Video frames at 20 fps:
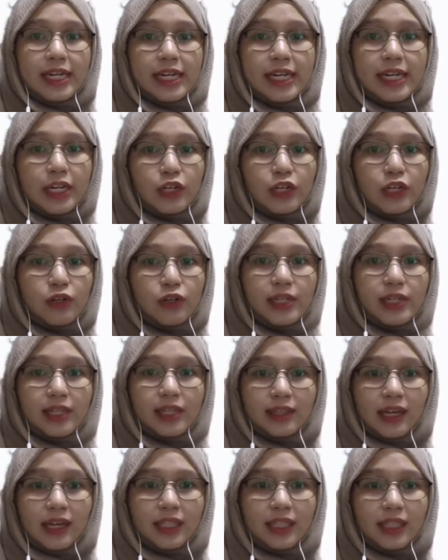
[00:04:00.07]
include
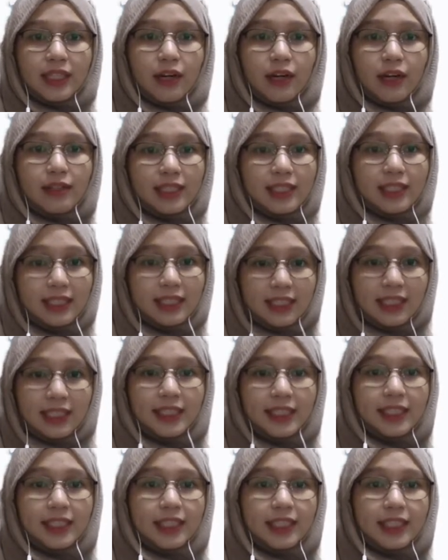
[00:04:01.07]
the tasks or
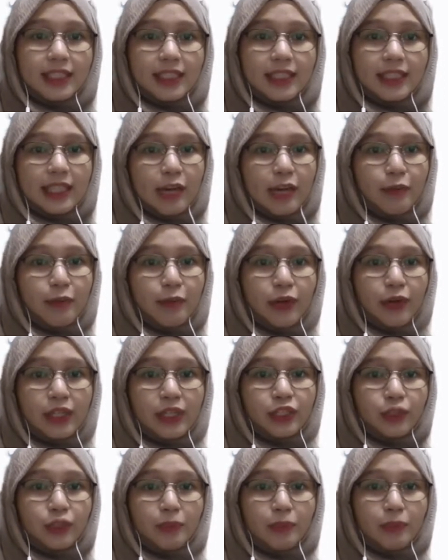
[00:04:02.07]
duties the
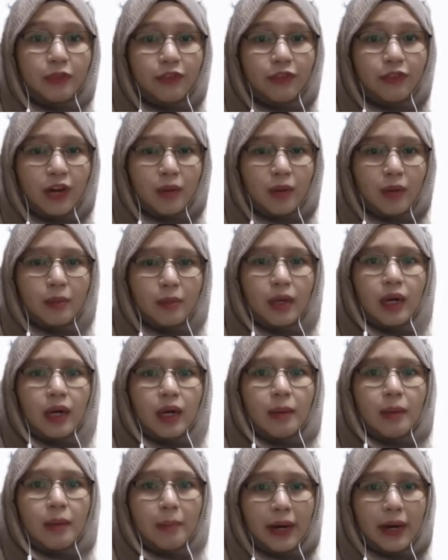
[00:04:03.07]
employee should perform,
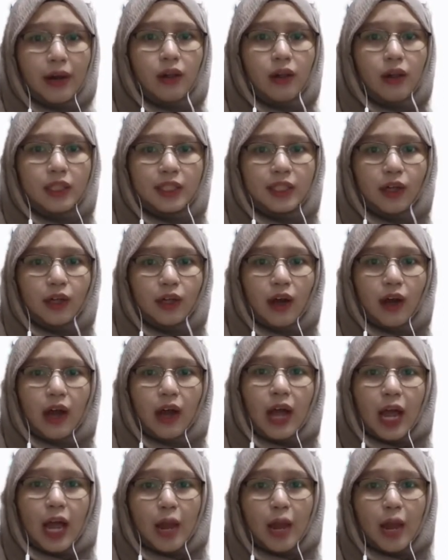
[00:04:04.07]
but also
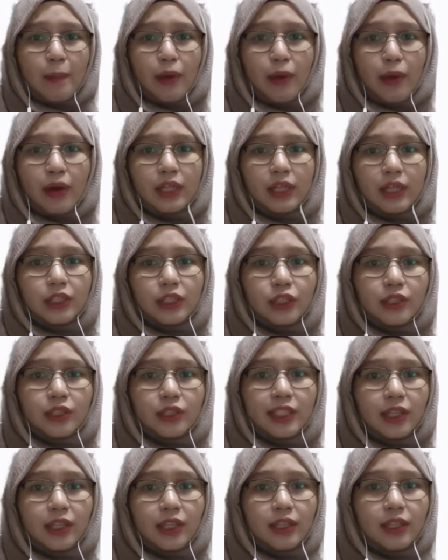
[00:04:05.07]
employee
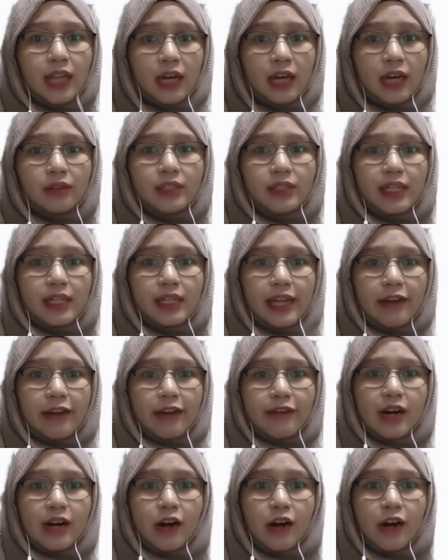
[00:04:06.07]
should sort out the
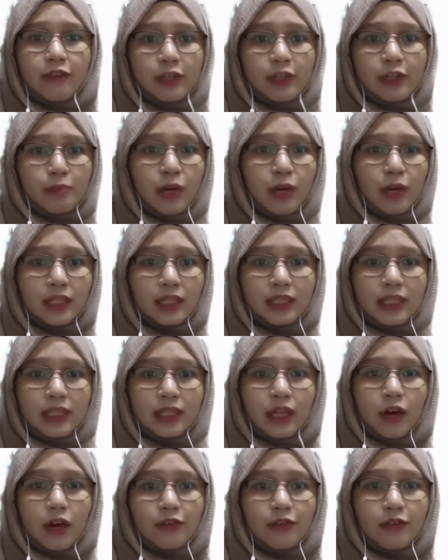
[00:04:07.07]
level of
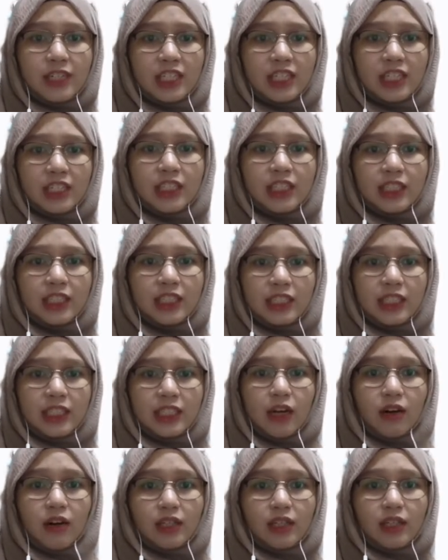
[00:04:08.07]
importance of each
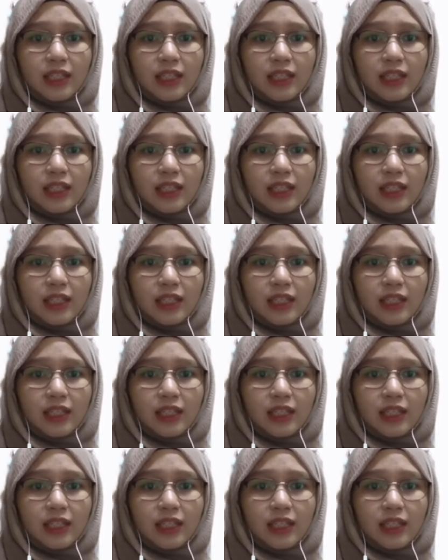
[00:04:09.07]
duty or